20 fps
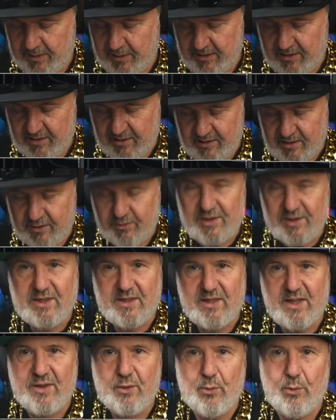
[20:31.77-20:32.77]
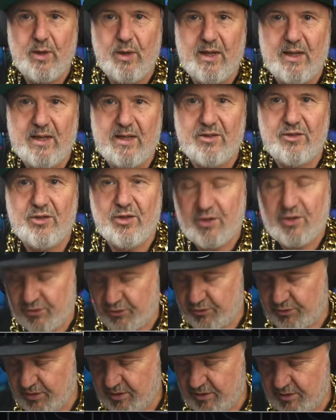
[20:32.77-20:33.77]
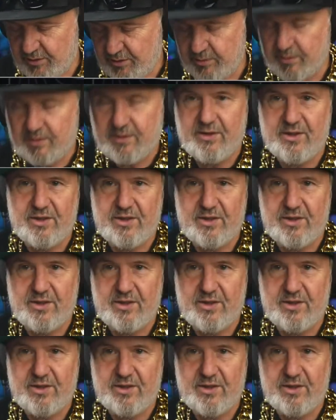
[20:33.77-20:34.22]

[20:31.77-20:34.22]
But there is another way to control